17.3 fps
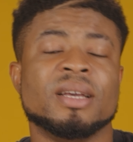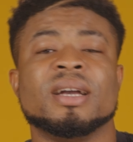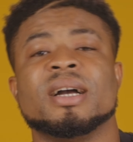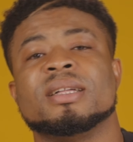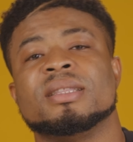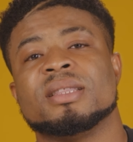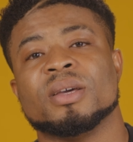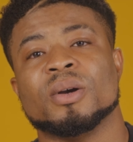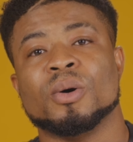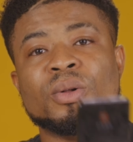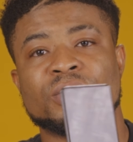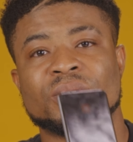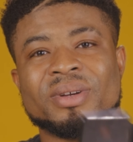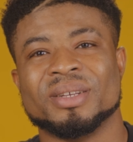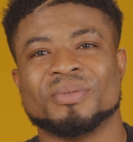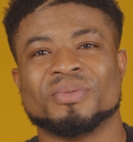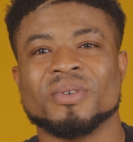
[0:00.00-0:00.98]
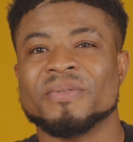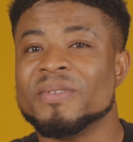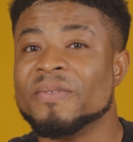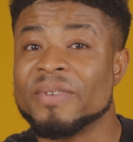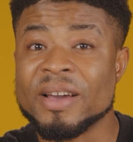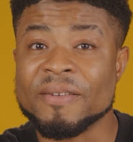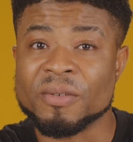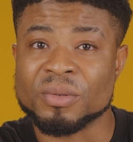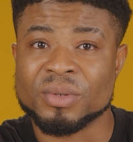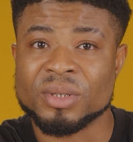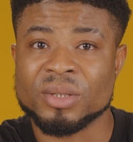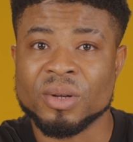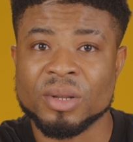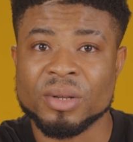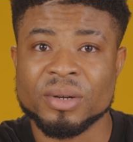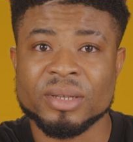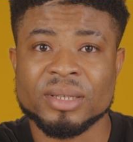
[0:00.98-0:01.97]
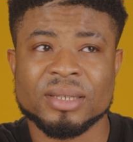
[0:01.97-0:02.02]
and the Ultra is roughly
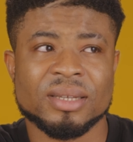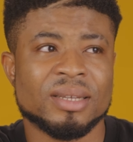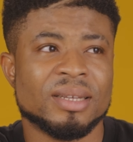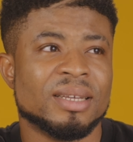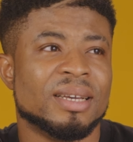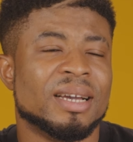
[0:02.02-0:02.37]
$500,